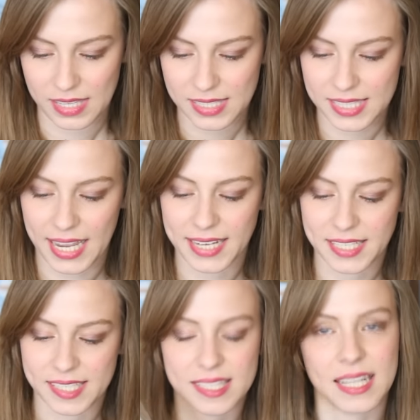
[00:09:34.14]

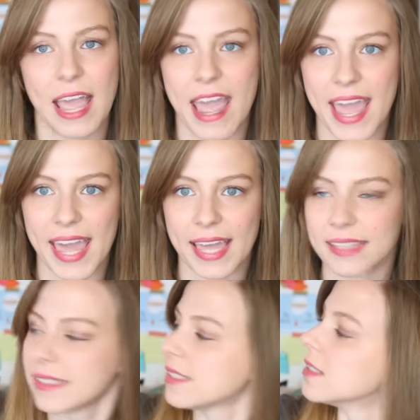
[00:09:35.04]
Santa
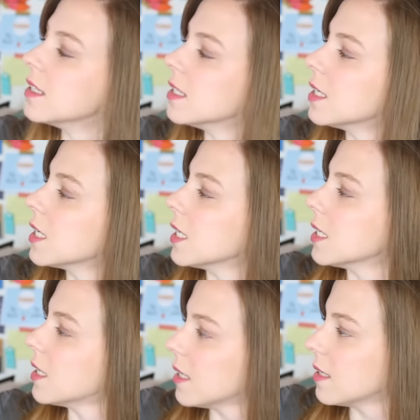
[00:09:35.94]
sleighs,
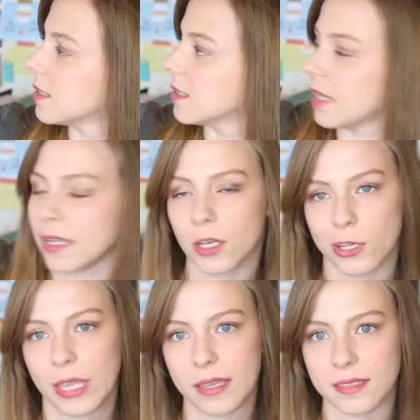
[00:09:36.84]
like
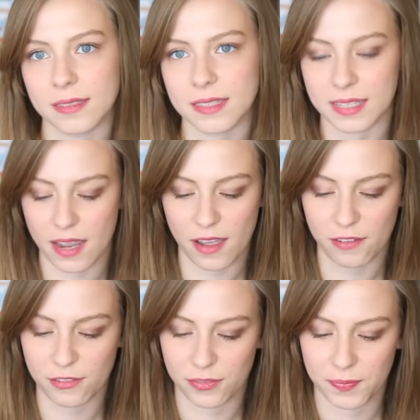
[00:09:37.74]
cookies and
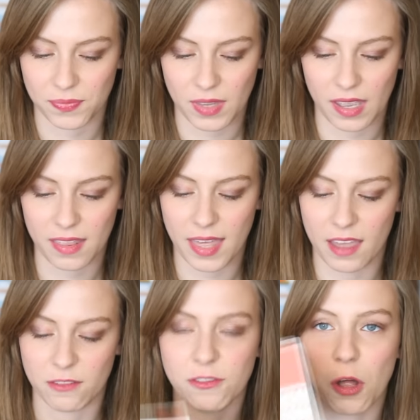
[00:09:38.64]
stuff. And
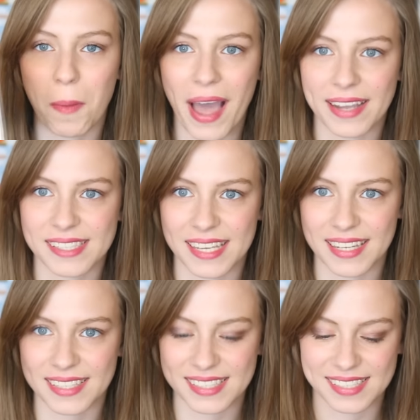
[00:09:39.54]
then full
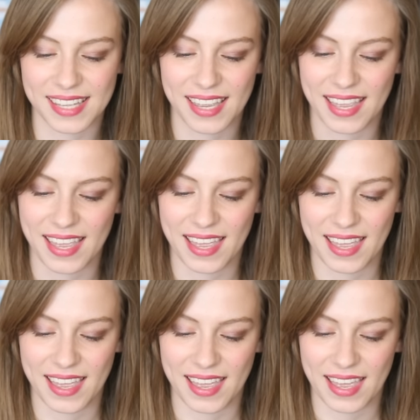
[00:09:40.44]
boxes
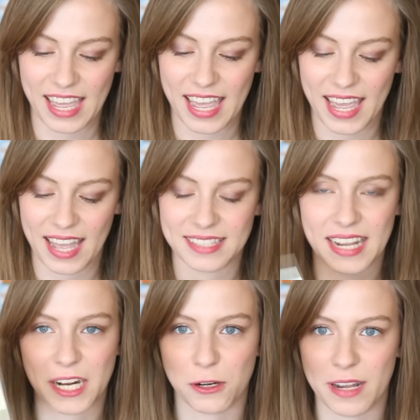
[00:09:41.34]
and
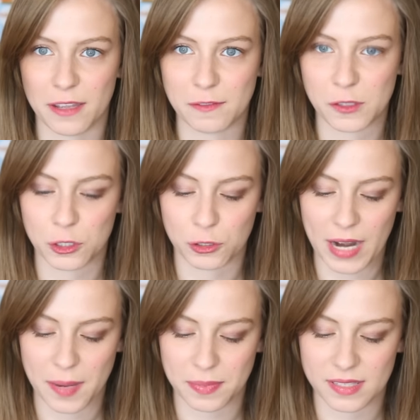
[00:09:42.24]
decorative
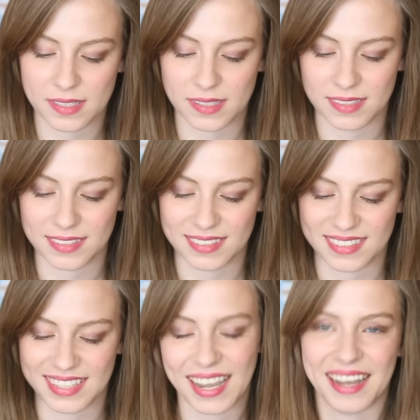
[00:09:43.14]
strips.
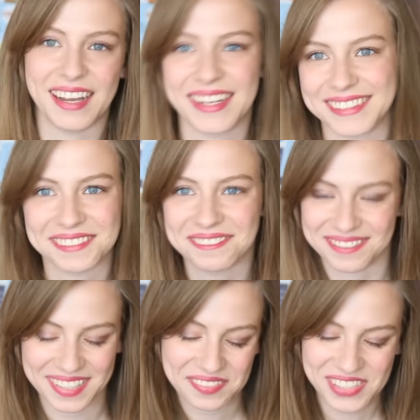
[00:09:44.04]
Ah,
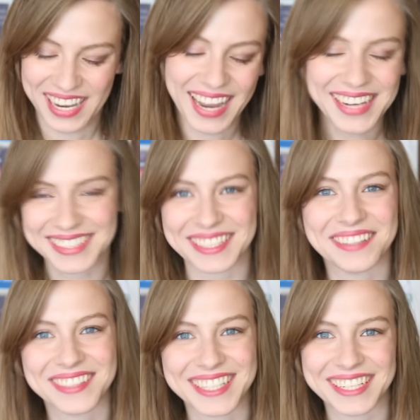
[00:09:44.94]
I just
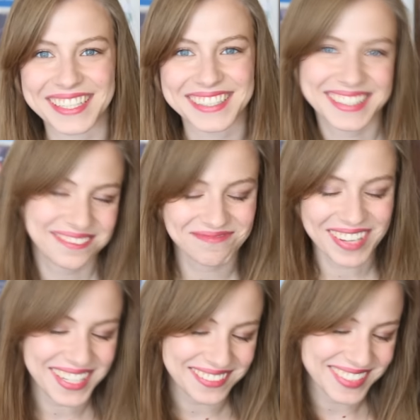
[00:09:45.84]
love stickers.
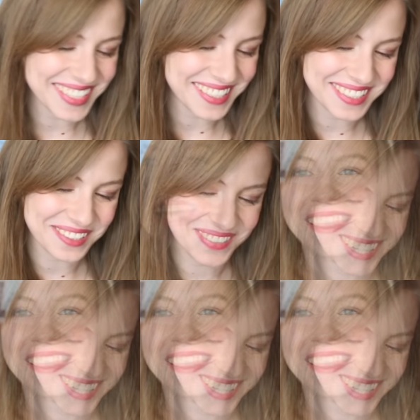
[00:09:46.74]
I love stickers so